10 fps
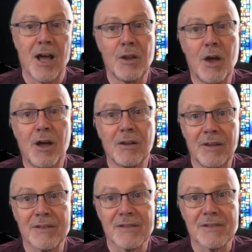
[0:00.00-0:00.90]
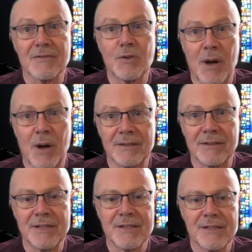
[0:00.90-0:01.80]
A long list of
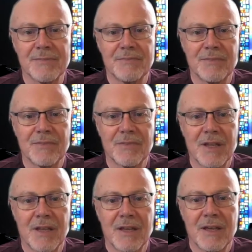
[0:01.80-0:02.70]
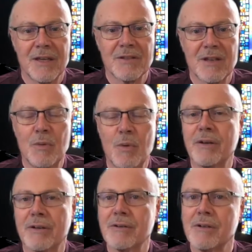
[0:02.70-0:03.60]
qualities. So I
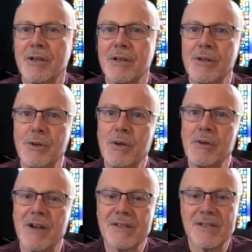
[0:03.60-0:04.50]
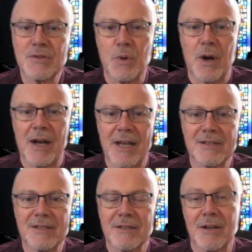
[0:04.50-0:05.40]
wonder, who of us is
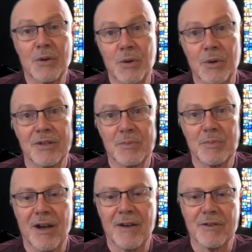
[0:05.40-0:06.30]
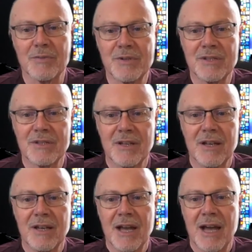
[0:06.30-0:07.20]
wise according to Proverbs?
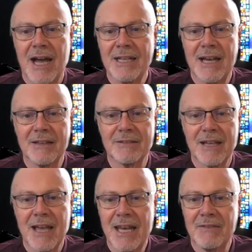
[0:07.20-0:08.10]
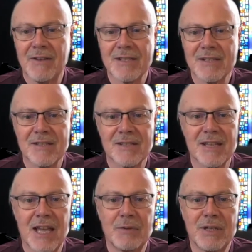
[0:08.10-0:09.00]
I doubt any of us can
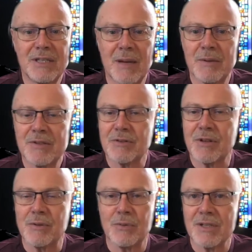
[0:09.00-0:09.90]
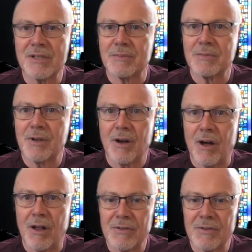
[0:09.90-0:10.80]
say we demonstrate wisdom
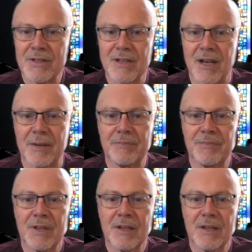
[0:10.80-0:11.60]
all of the time.